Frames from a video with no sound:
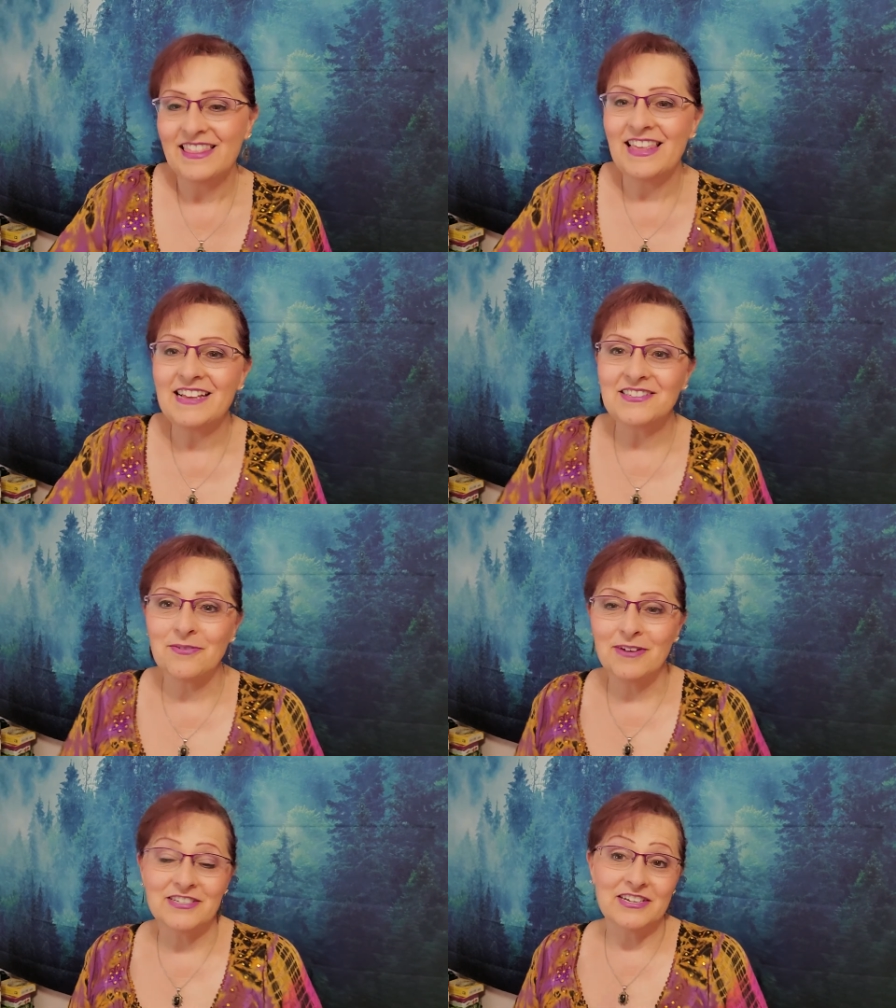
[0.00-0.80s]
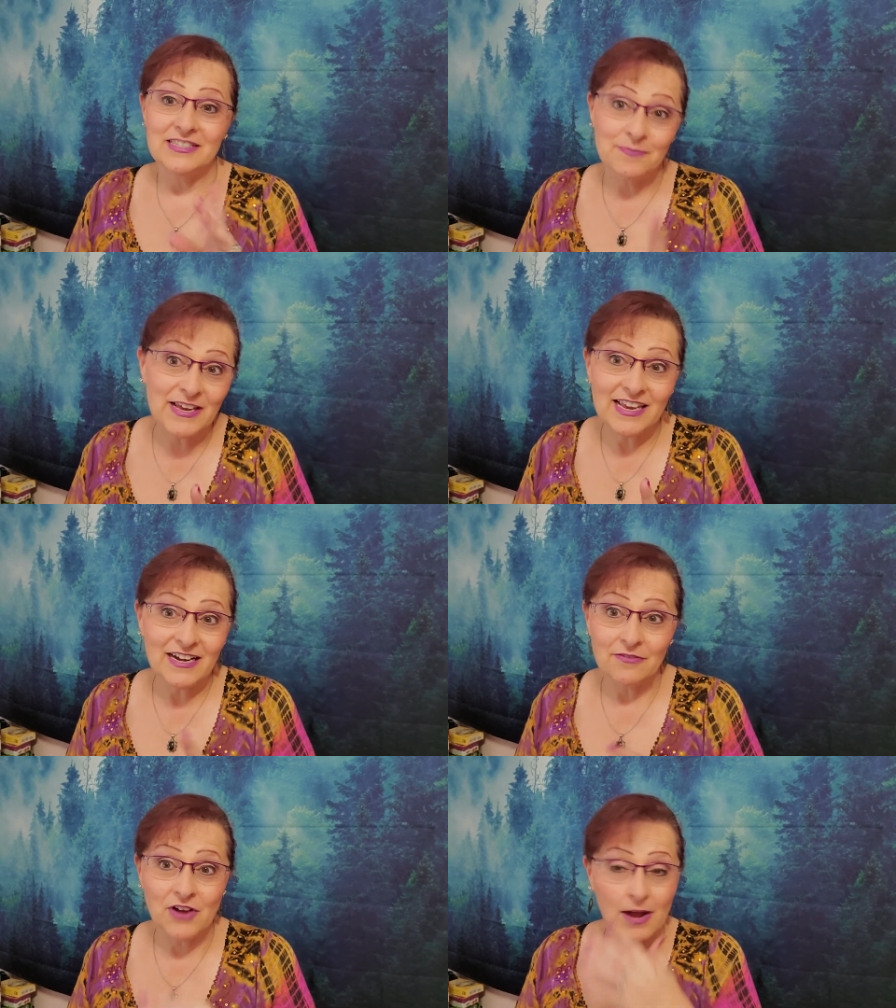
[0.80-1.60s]
Thanks so much, and speaking
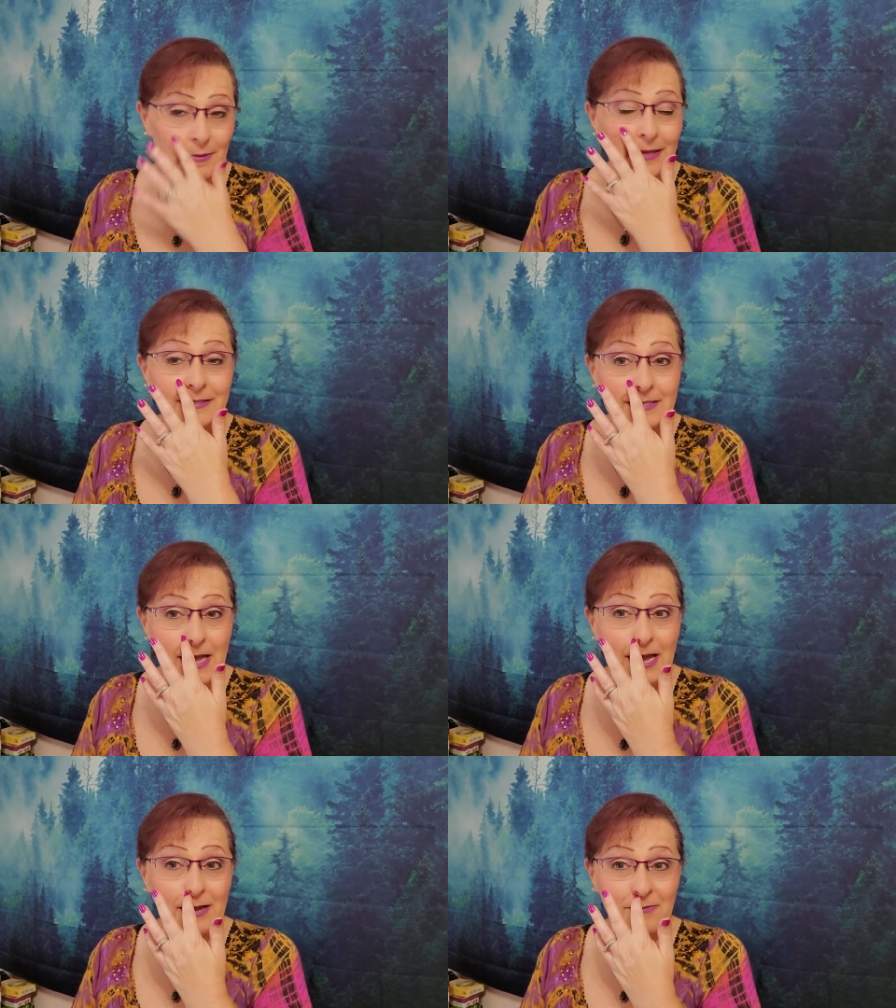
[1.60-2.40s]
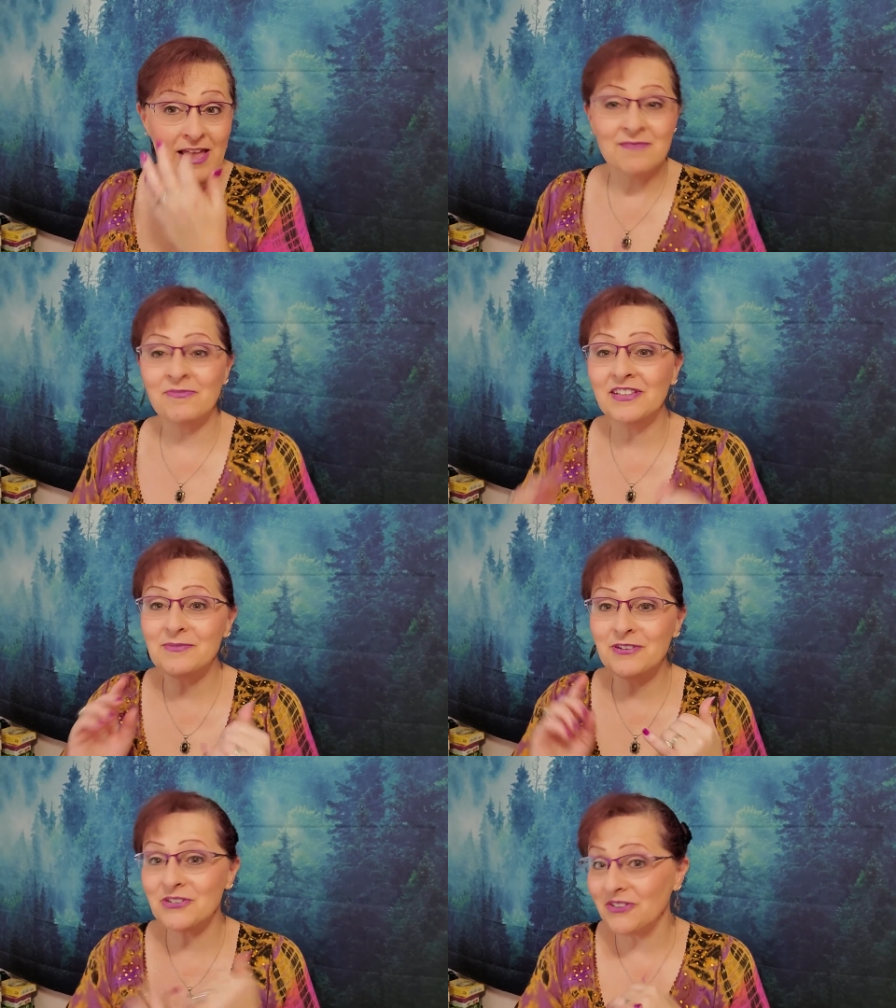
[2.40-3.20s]
of comments, please
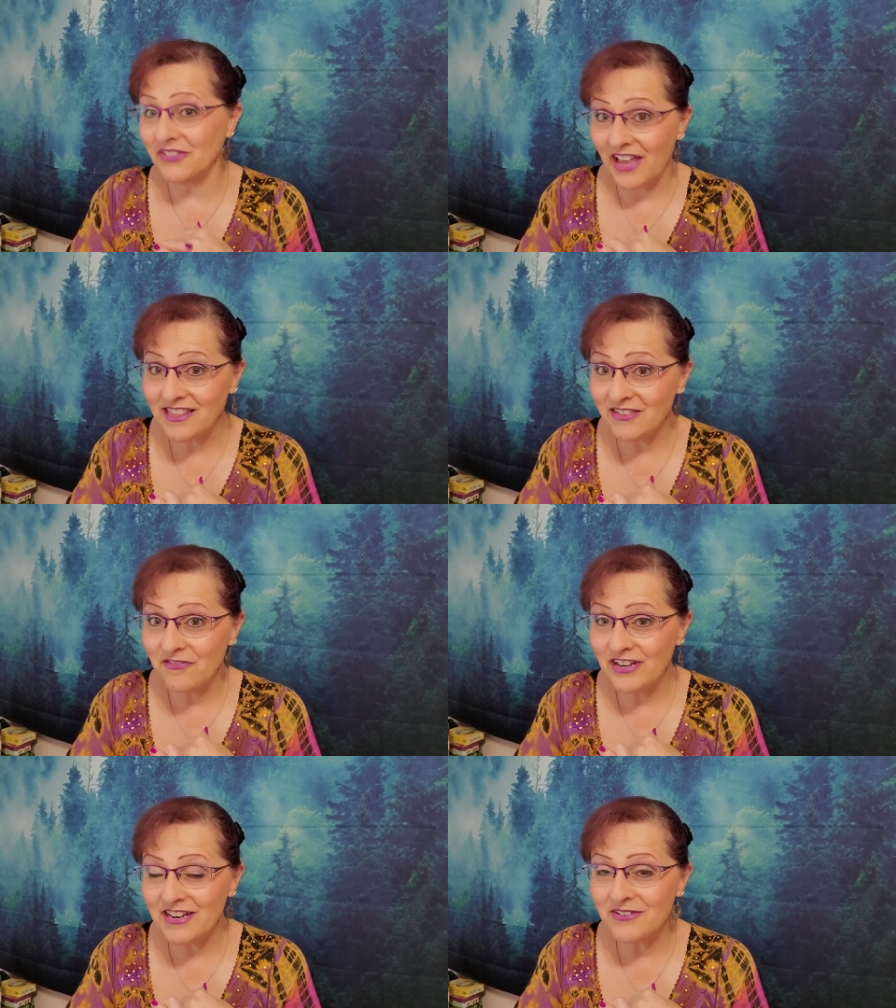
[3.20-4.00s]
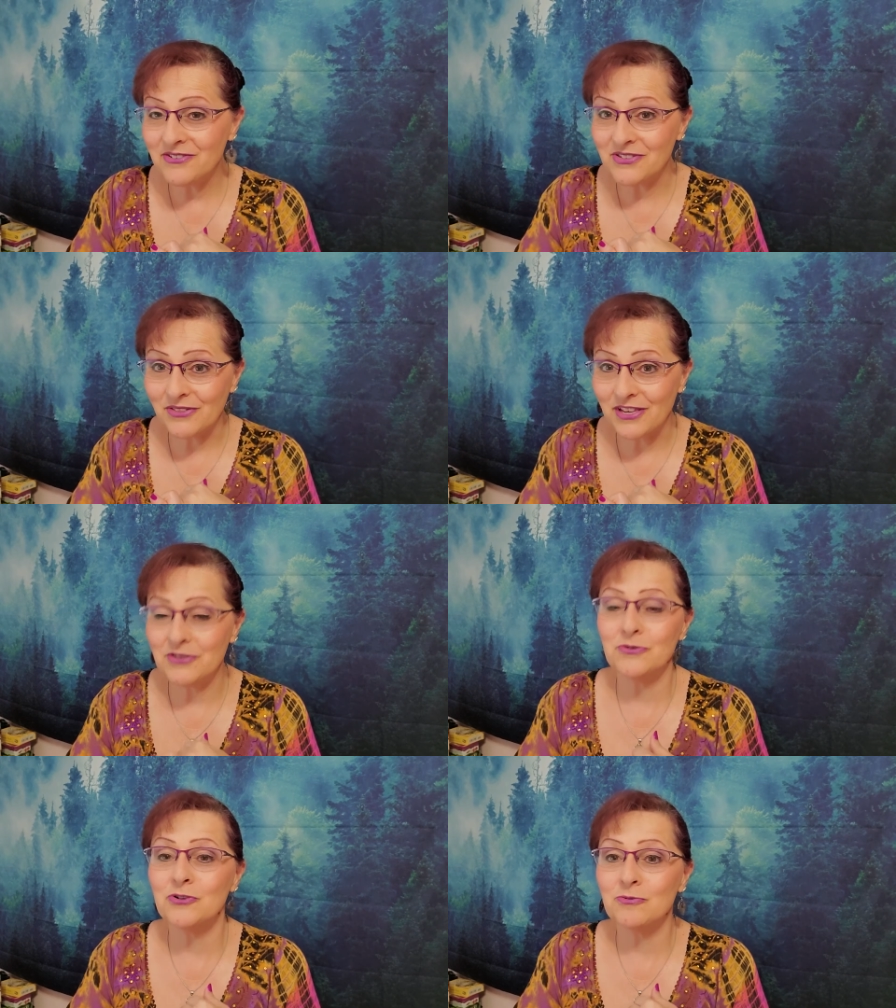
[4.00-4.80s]
be sure to like the video so that
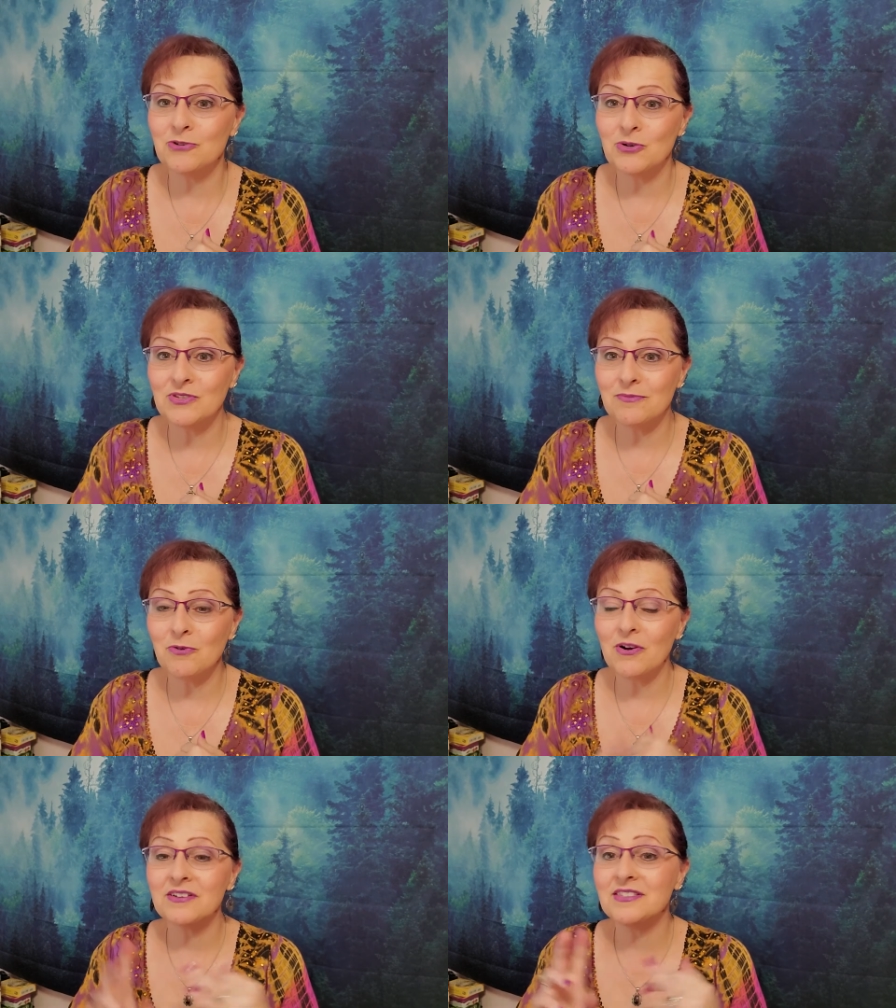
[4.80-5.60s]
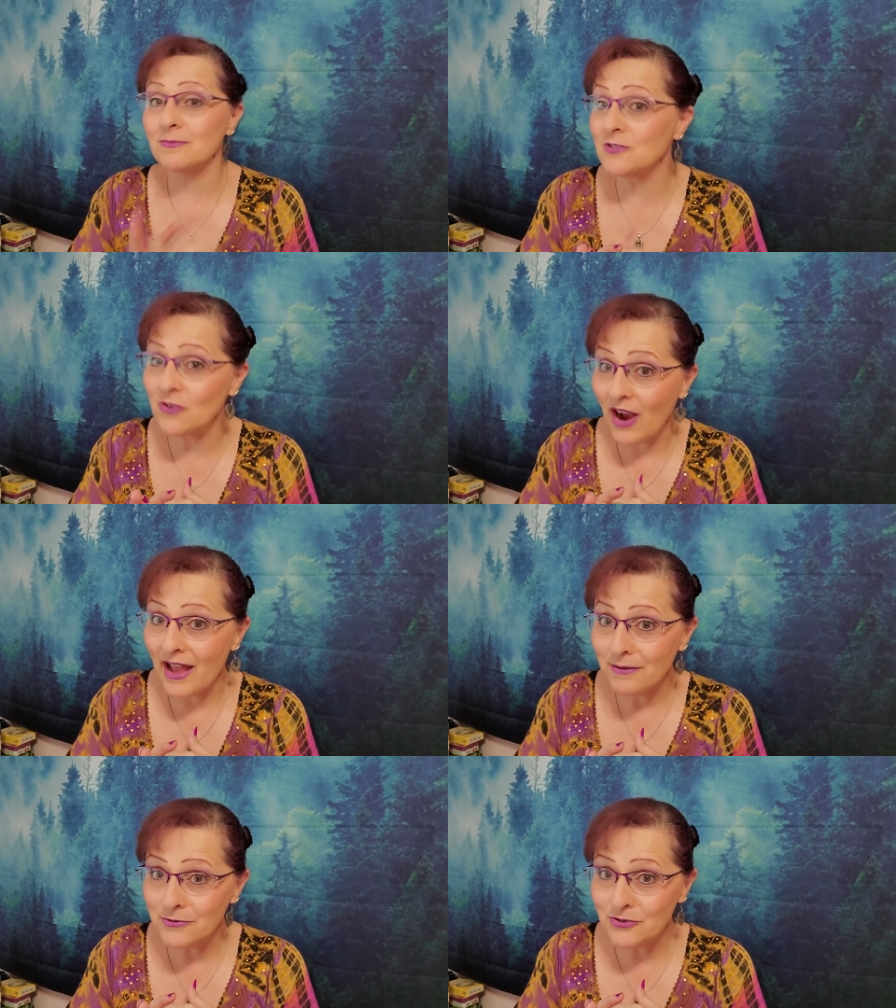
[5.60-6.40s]
YouTube shows it more.
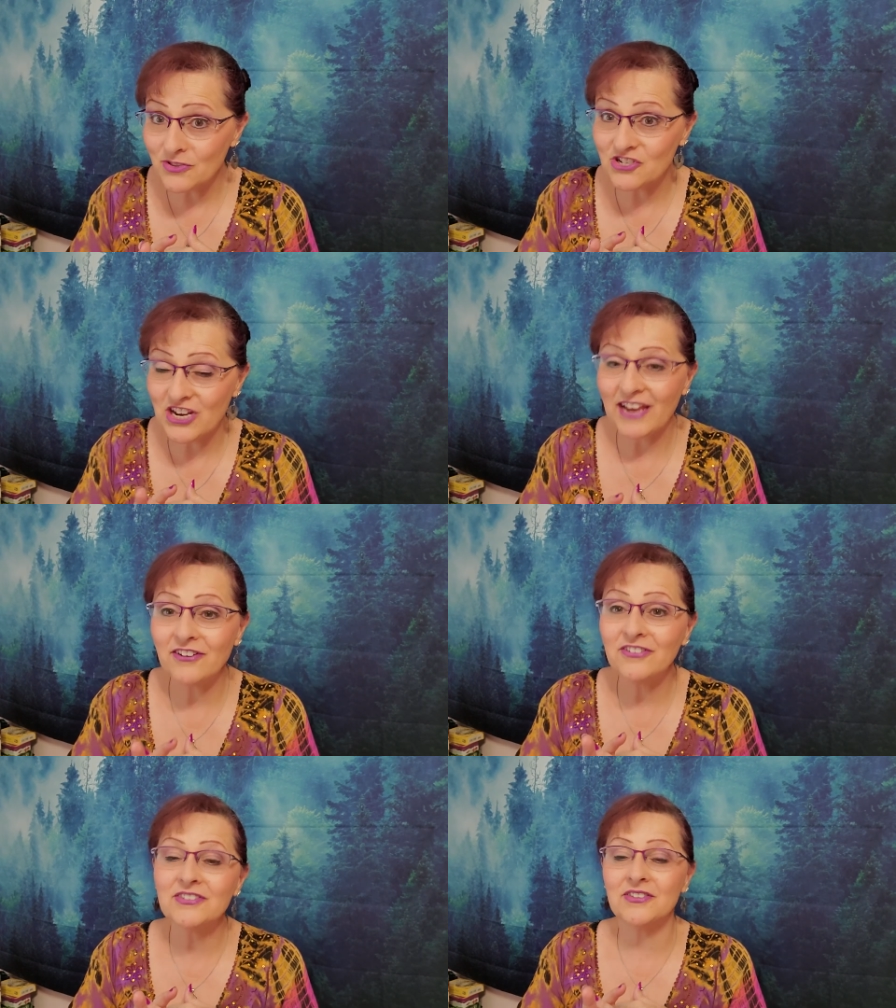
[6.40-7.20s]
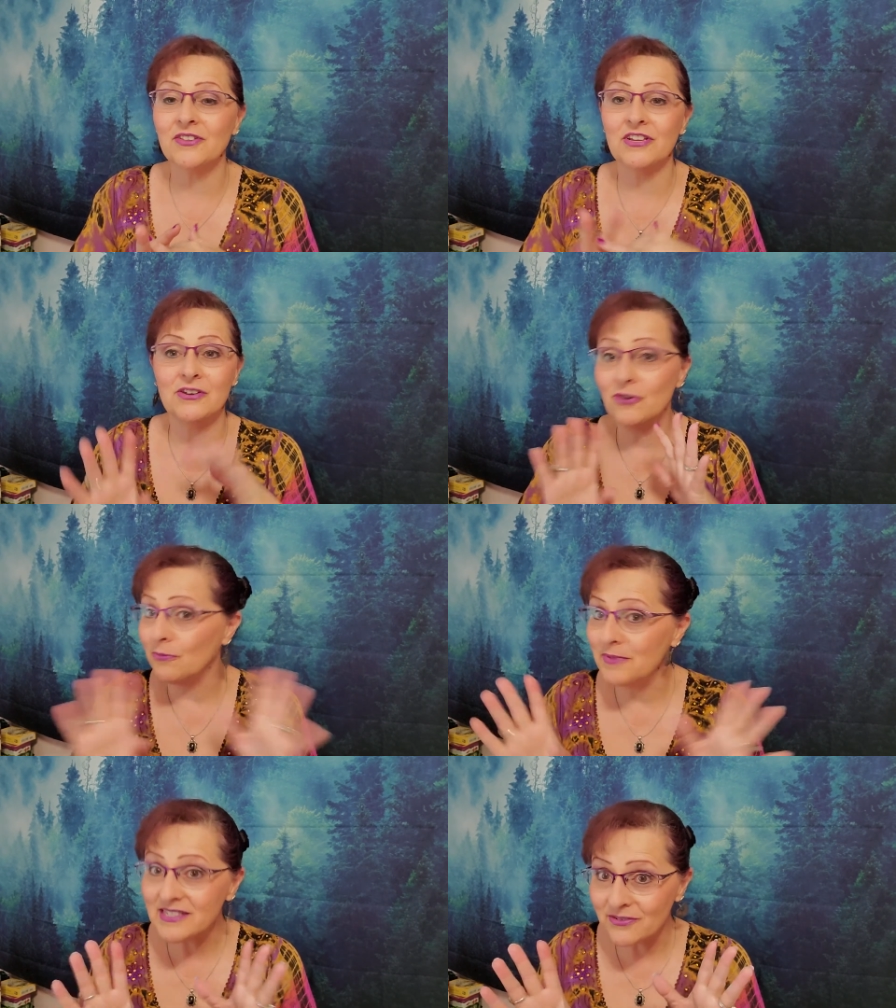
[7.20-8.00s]
Subscribe to the channel so that you
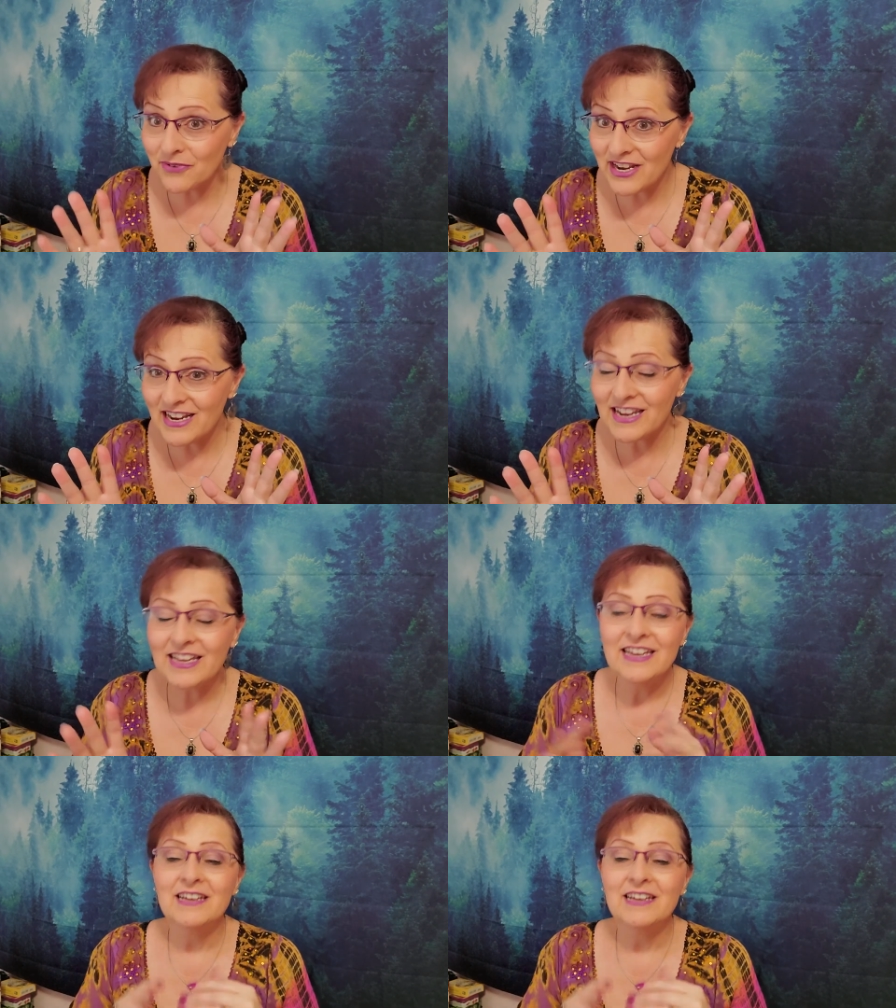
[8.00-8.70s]
don't miss a reading.